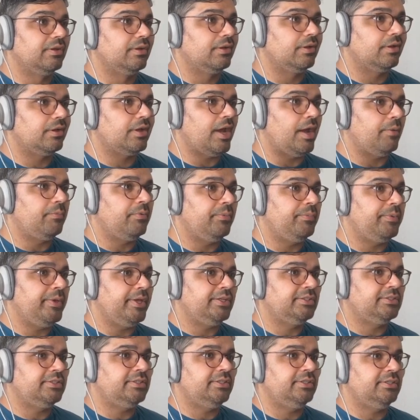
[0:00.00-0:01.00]
copy
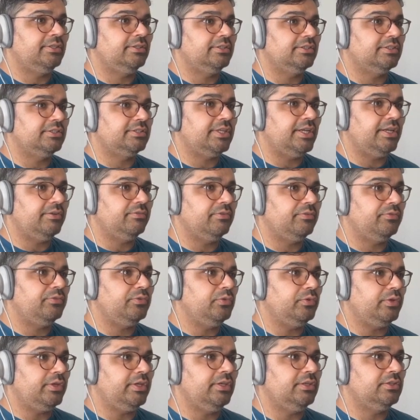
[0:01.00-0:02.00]
pasting here to save a few
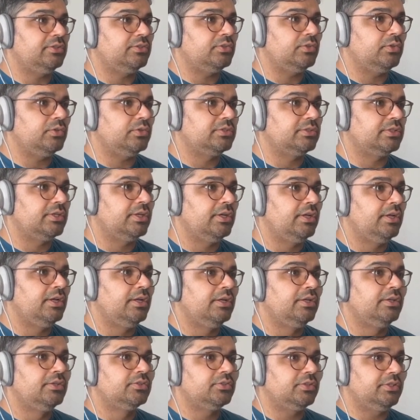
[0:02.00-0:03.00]
keystrokes.
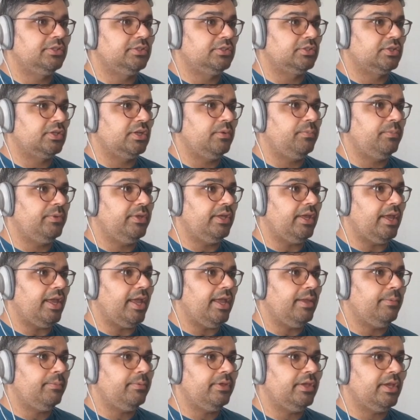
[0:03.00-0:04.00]
This is going to be
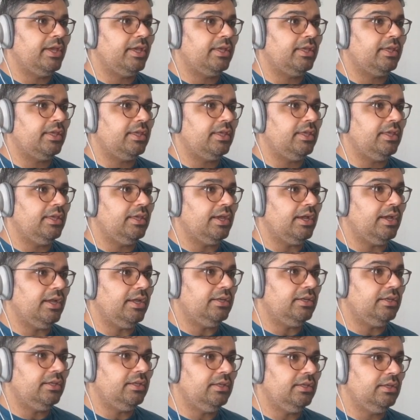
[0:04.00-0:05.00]
API key
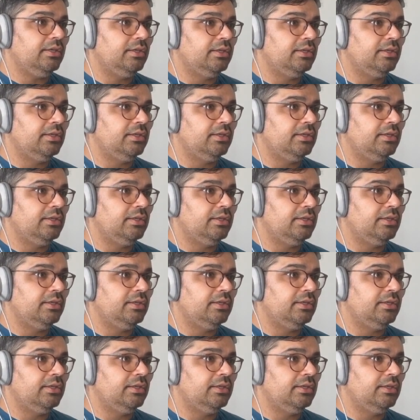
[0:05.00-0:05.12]
ID.